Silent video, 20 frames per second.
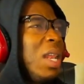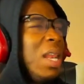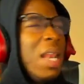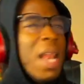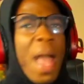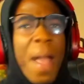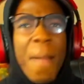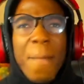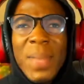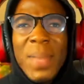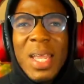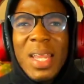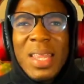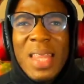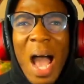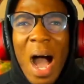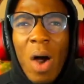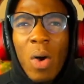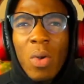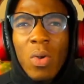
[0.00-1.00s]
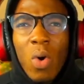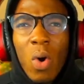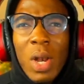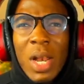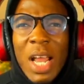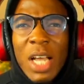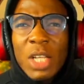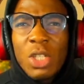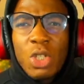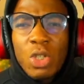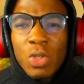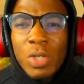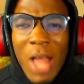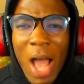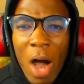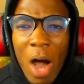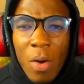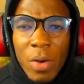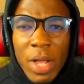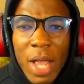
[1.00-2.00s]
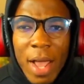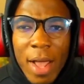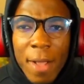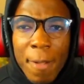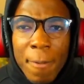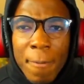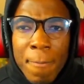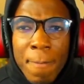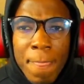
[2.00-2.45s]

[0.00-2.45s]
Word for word: Let Me Down or Let You Down, yeah?